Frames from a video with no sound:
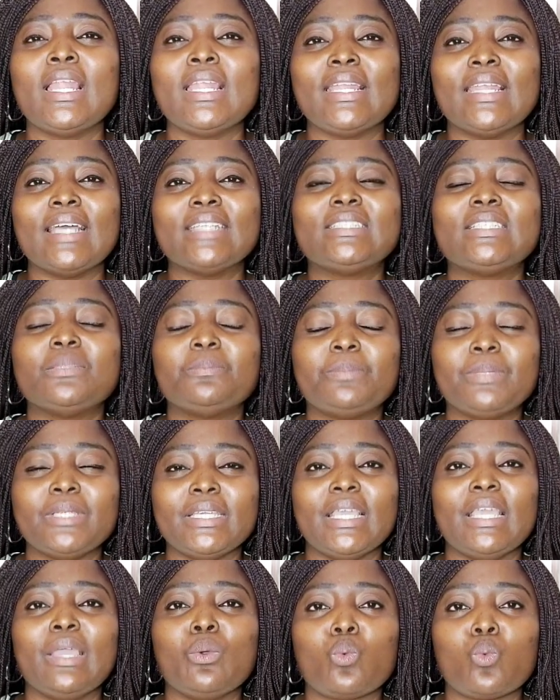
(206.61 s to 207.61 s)
Let it
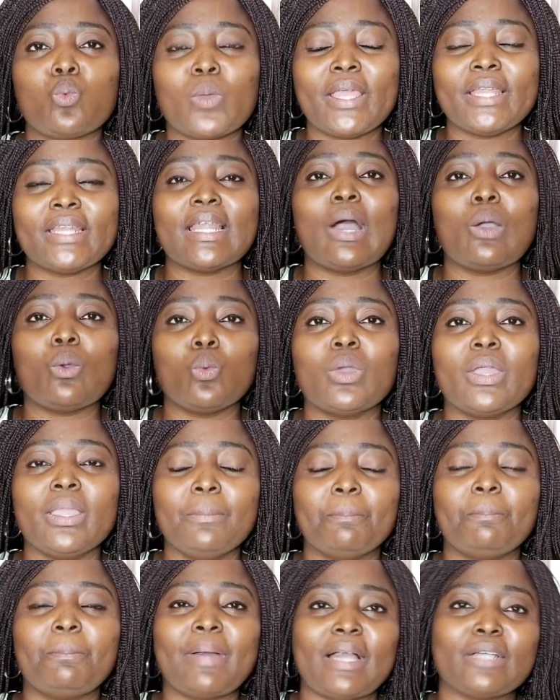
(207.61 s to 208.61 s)
be a way that will
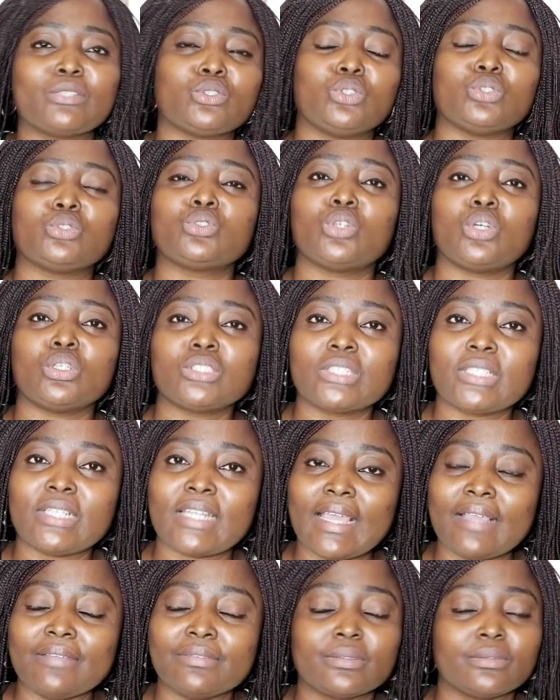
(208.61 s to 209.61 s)
impact or touch
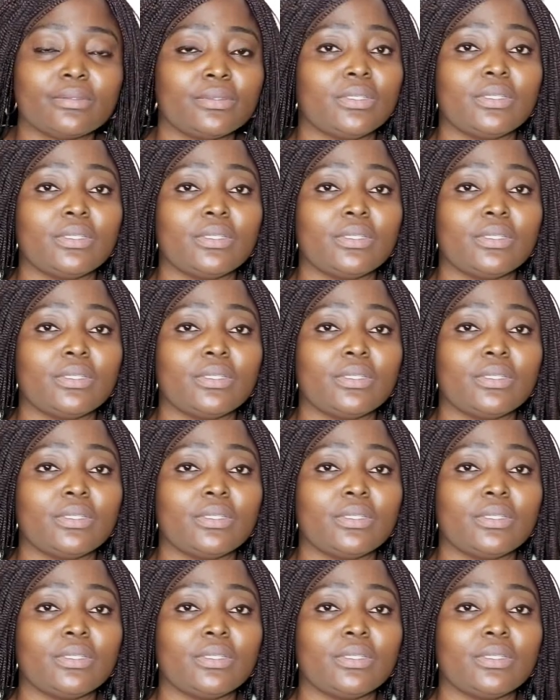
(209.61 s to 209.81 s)
lives.